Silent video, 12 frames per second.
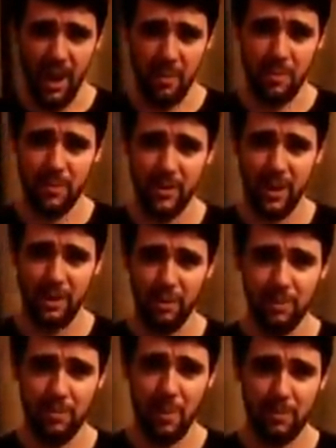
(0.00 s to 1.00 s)
I'm not very good
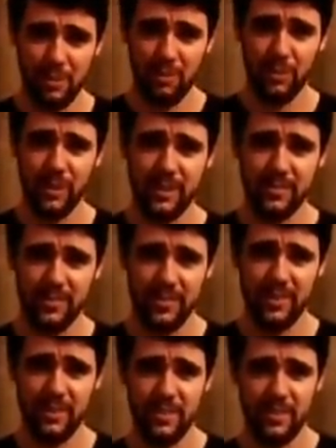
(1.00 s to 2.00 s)
at public squeaking.
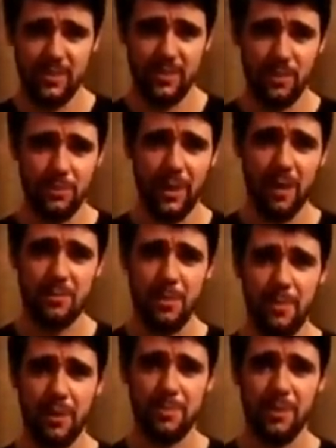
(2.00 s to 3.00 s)
Sometimes
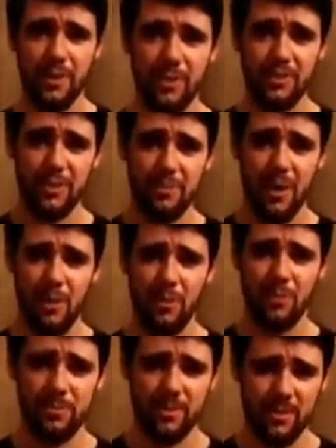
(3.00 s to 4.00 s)
I mispronounce my
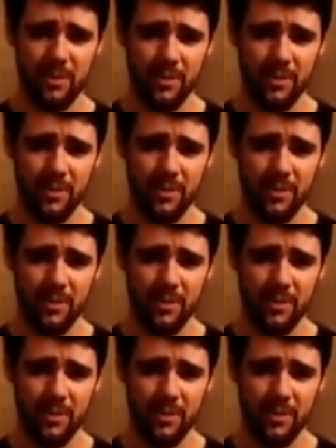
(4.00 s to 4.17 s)
worms.